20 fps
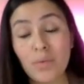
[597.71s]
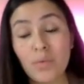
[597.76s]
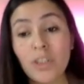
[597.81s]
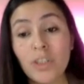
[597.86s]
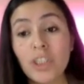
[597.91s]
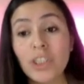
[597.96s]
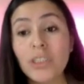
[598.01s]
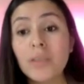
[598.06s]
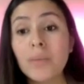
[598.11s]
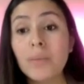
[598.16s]

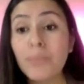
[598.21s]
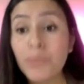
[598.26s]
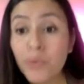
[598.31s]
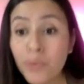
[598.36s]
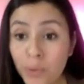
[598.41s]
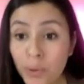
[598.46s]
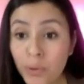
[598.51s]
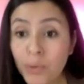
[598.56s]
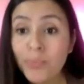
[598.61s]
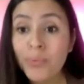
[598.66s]
which is
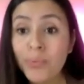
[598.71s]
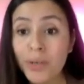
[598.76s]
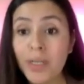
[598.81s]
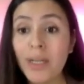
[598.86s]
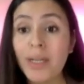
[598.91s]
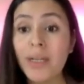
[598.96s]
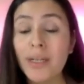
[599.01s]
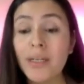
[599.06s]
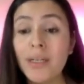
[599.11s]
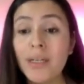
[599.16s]

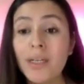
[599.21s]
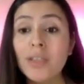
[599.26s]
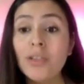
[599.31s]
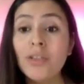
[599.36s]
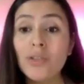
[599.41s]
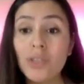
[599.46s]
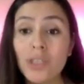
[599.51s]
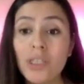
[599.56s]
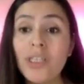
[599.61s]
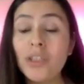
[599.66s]
appropriate
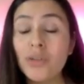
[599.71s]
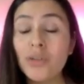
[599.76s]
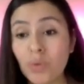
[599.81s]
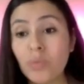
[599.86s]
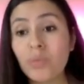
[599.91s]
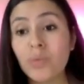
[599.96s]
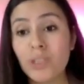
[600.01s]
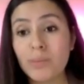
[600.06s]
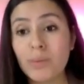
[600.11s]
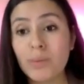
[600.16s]
to teach
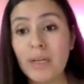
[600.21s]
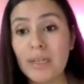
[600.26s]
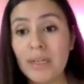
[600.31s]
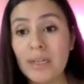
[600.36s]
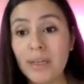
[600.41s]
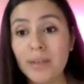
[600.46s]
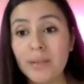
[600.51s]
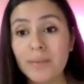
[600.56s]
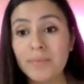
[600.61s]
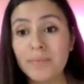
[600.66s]
rote
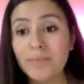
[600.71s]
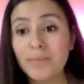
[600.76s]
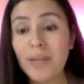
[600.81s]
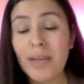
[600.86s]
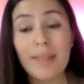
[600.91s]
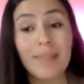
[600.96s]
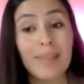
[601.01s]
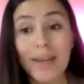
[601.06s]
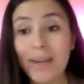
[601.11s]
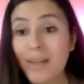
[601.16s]
responding,
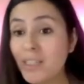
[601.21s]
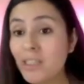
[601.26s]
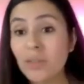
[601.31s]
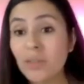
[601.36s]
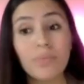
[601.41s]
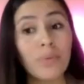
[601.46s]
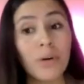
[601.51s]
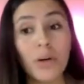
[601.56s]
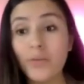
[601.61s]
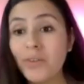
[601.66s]
and that is
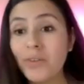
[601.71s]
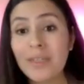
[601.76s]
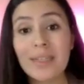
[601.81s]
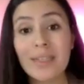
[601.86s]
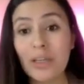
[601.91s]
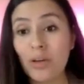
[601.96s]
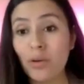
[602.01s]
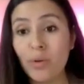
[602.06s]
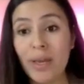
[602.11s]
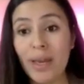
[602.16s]

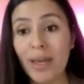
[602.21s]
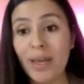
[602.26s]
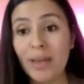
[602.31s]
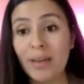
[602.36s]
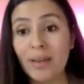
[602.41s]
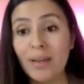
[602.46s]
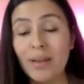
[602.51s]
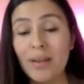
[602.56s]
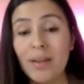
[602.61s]
perfectly okay.